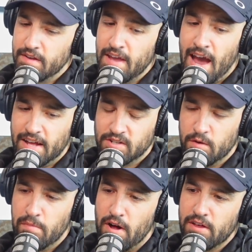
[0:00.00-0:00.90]
Yeah, so
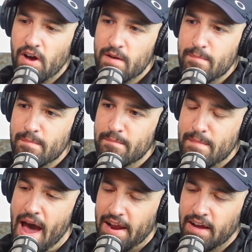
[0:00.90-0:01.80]
Polygon
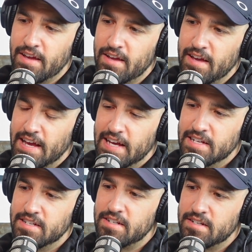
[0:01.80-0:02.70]
Matic
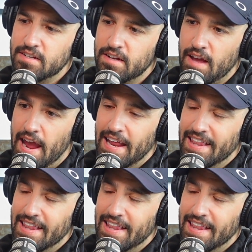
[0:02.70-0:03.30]
is a